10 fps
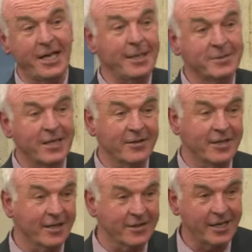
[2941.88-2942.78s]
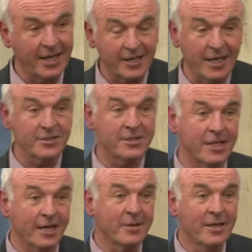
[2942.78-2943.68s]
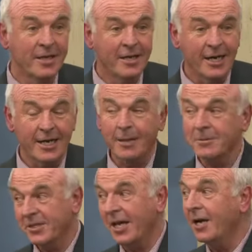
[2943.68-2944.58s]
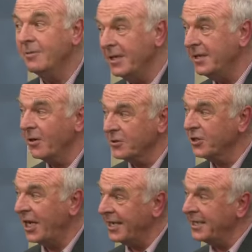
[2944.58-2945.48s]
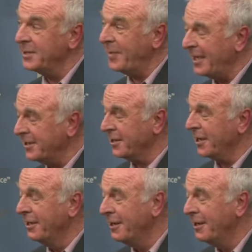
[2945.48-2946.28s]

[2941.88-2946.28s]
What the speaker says: Cape Town the other day at lunchtime, and I was the only non-Chinese passenger.